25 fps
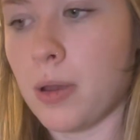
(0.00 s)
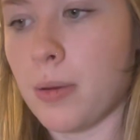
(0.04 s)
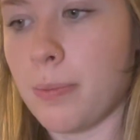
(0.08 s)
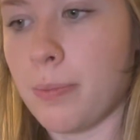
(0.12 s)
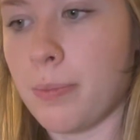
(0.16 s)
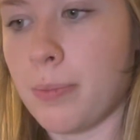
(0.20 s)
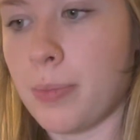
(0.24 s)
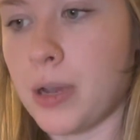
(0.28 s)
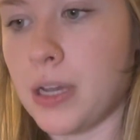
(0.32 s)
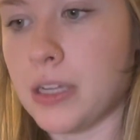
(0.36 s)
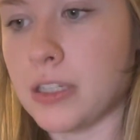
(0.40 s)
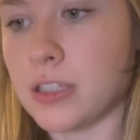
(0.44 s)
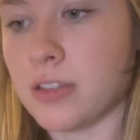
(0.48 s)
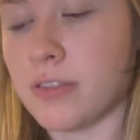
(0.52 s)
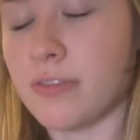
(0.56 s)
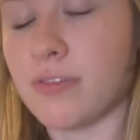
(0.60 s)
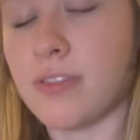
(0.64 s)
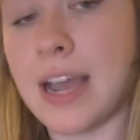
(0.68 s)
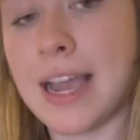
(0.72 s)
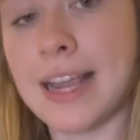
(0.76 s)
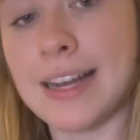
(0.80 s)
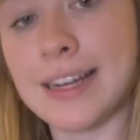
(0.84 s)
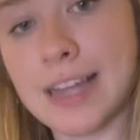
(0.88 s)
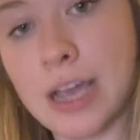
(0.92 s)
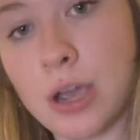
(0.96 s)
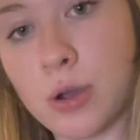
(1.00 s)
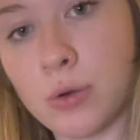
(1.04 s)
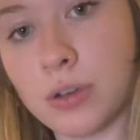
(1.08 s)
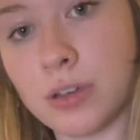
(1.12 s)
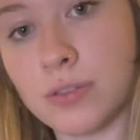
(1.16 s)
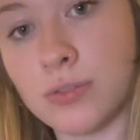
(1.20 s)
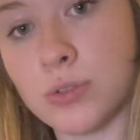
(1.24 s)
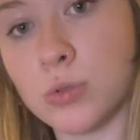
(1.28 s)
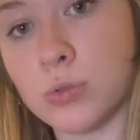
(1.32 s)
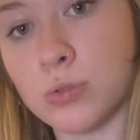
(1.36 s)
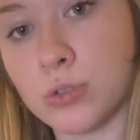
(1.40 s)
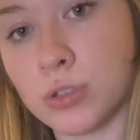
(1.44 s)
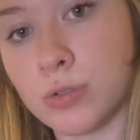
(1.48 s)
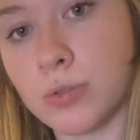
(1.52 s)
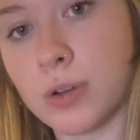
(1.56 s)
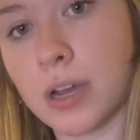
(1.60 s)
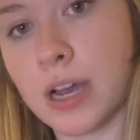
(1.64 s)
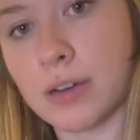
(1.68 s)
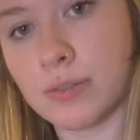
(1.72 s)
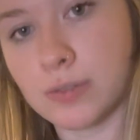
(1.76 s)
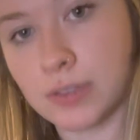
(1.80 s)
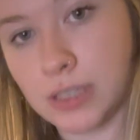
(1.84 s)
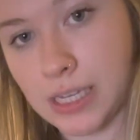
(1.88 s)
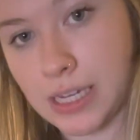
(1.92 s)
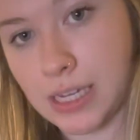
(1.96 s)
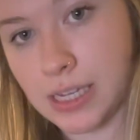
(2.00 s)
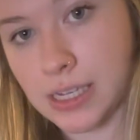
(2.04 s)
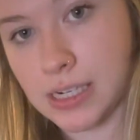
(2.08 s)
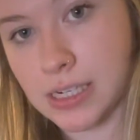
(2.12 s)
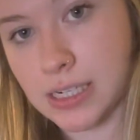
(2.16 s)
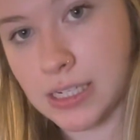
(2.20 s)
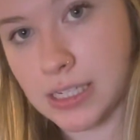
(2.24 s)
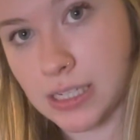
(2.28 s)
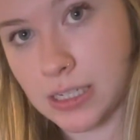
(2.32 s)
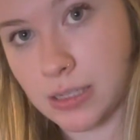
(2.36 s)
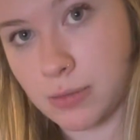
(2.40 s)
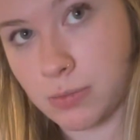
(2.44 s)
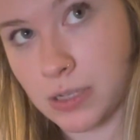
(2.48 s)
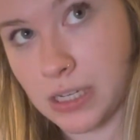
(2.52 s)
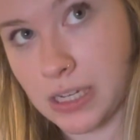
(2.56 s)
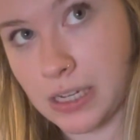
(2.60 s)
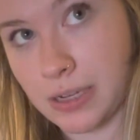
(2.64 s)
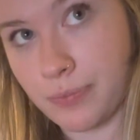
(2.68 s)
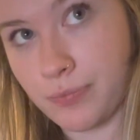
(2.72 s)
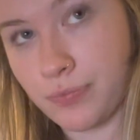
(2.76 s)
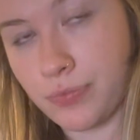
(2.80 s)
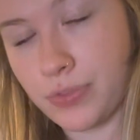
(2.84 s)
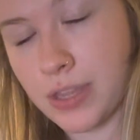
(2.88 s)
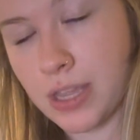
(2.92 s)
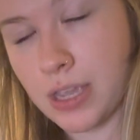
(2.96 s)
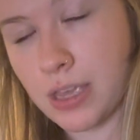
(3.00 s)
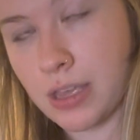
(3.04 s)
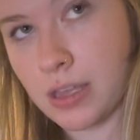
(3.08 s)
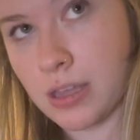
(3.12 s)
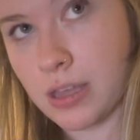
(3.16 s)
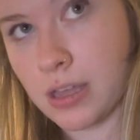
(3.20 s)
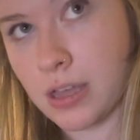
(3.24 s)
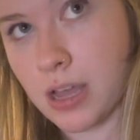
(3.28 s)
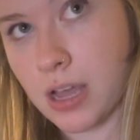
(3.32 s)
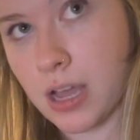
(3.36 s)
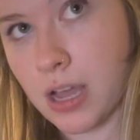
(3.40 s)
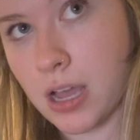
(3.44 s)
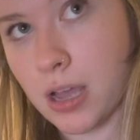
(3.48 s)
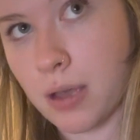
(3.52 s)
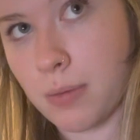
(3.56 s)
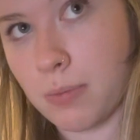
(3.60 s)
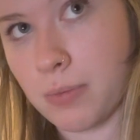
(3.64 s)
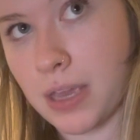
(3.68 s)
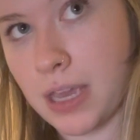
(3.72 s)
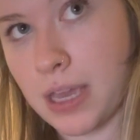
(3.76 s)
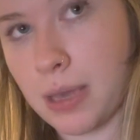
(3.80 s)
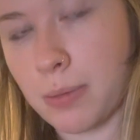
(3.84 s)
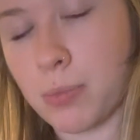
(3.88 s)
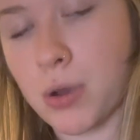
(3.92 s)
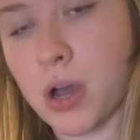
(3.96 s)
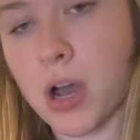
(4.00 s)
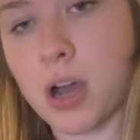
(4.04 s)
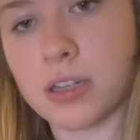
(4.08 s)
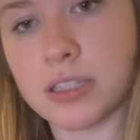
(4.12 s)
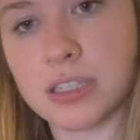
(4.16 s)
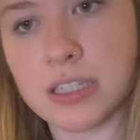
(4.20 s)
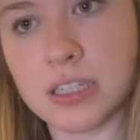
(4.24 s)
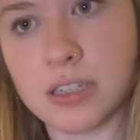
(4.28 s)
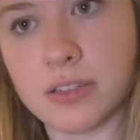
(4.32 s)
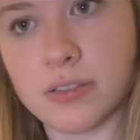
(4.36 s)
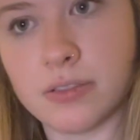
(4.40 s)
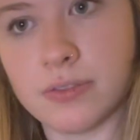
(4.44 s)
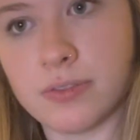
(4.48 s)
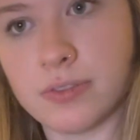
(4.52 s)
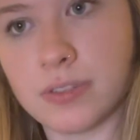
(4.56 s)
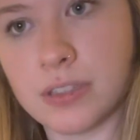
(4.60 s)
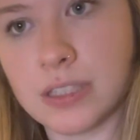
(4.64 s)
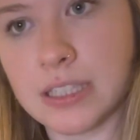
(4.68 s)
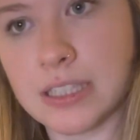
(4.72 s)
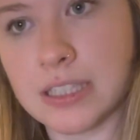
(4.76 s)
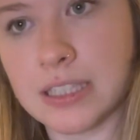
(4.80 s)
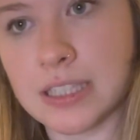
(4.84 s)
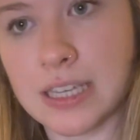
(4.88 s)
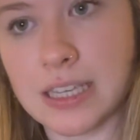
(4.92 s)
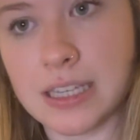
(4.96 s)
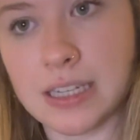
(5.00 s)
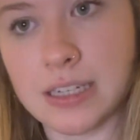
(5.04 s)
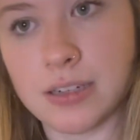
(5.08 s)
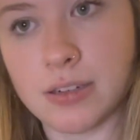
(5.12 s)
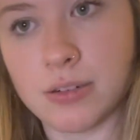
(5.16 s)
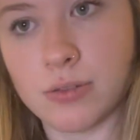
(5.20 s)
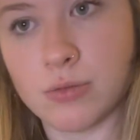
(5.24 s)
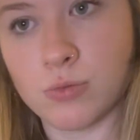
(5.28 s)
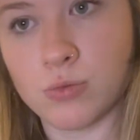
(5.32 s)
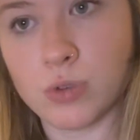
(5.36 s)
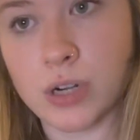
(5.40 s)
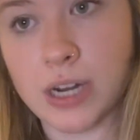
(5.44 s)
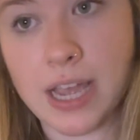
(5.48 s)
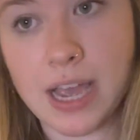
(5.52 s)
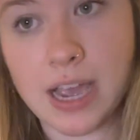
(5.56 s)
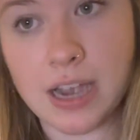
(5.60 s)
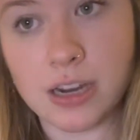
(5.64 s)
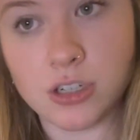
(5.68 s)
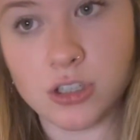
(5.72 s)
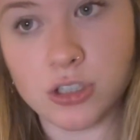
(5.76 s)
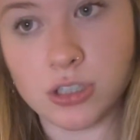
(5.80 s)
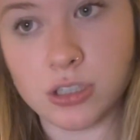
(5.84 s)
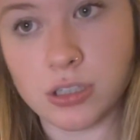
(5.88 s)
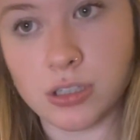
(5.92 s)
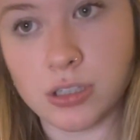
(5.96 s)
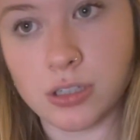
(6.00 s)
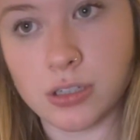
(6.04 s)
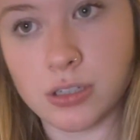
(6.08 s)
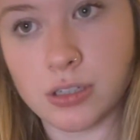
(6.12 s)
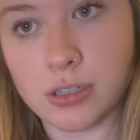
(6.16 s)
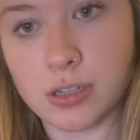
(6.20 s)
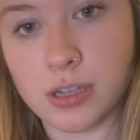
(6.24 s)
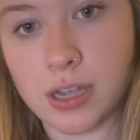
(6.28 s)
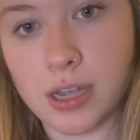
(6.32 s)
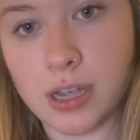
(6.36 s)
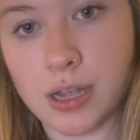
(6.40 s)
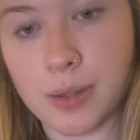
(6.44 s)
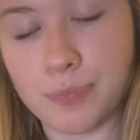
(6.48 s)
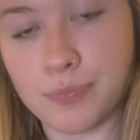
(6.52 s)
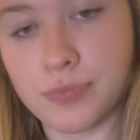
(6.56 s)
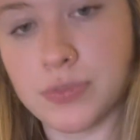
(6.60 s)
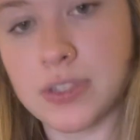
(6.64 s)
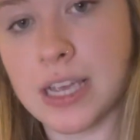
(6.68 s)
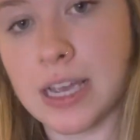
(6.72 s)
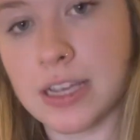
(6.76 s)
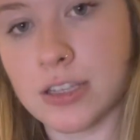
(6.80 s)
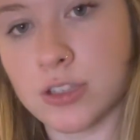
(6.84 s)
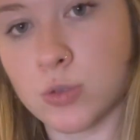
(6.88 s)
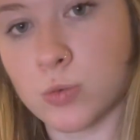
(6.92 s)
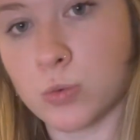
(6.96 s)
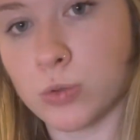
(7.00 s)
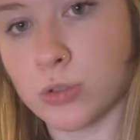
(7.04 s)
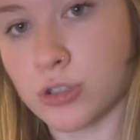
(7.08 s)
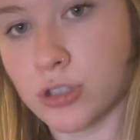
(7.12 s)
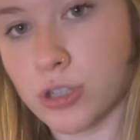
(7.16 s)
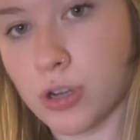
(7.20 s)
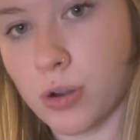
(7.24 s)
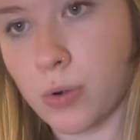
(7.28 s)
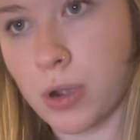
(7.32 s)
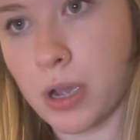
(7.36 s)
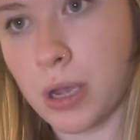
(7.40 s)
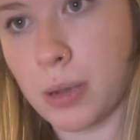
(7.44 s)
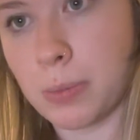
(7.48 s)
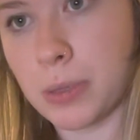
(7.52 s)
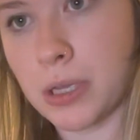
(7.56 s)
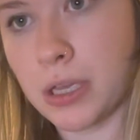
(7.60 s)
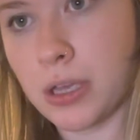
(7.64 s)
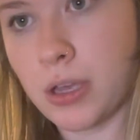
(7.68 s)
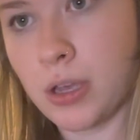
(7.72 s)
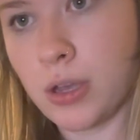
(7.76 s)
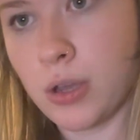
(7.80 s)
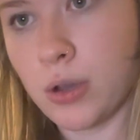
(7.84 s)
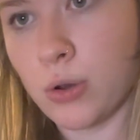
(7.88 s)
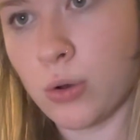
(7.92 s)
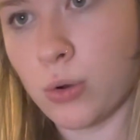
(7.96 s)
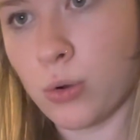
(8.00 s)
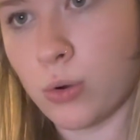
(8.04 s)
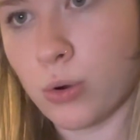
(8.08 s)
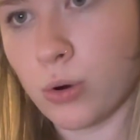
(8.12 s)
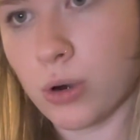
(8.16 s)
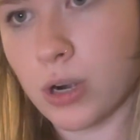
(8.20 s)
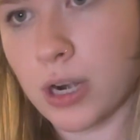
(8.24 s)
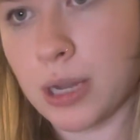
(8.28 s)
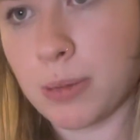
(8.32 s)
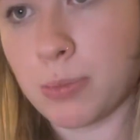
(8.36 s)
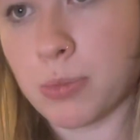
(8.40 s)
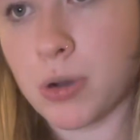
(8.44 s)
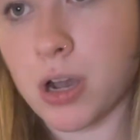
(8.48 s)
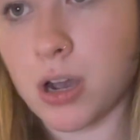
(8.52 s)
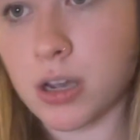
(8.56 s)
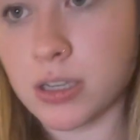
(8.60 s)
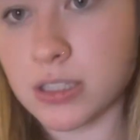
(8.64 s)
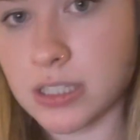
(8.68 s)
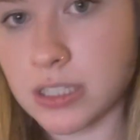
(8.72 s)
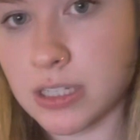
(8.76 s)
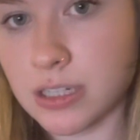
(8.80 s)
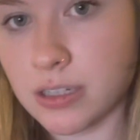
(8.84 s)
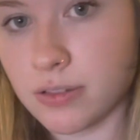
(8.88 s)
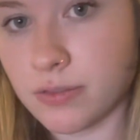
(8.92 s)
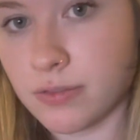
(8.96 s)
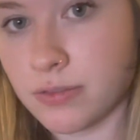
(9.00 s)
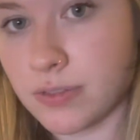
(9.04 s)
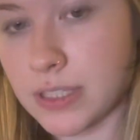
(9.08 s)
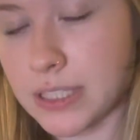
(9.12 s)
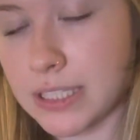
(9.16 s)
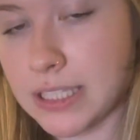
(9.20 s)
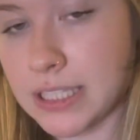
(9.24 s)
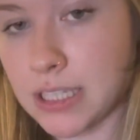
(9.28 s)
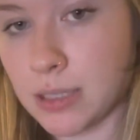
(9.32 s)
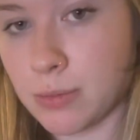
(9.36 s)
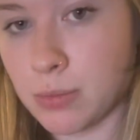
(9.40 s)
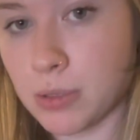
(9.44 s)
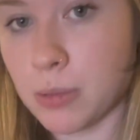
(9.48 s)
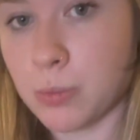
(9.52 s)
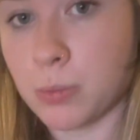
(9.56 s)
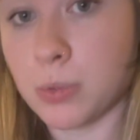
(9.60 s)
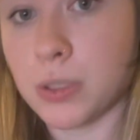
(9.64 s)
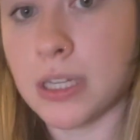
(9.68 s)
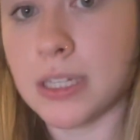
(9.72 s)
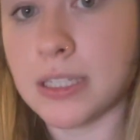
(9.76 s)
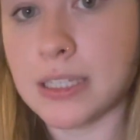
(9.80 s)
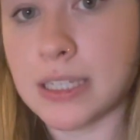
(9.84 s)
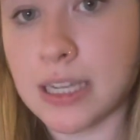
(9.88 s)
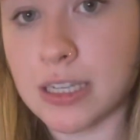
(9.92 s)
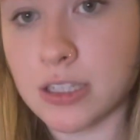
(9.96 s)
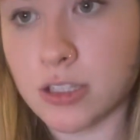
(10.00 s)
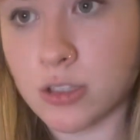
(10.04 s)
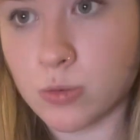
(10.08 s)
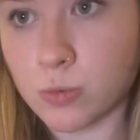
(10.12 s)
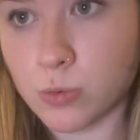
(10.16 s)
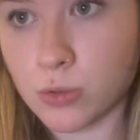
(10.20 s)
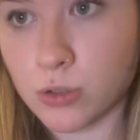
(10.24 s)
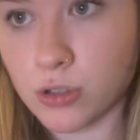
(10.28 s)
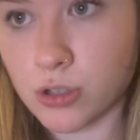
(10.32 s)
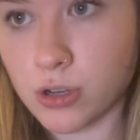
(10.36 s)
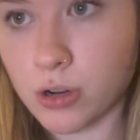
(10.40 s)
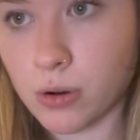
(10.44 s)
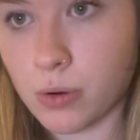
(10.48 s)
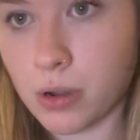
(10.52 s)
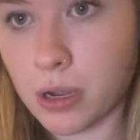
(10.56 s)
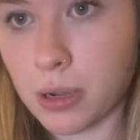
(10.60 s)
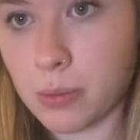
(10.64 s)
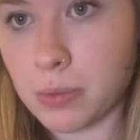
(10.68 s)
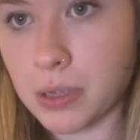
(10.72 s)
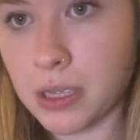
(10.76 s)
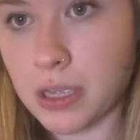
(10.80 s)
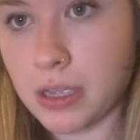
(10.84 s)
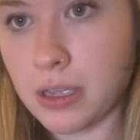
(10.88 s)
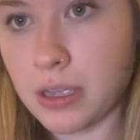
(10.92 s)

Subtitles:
But to find out if you do have latent TB, a positive skin reaction test will show up, or a positive TB blood test will show up.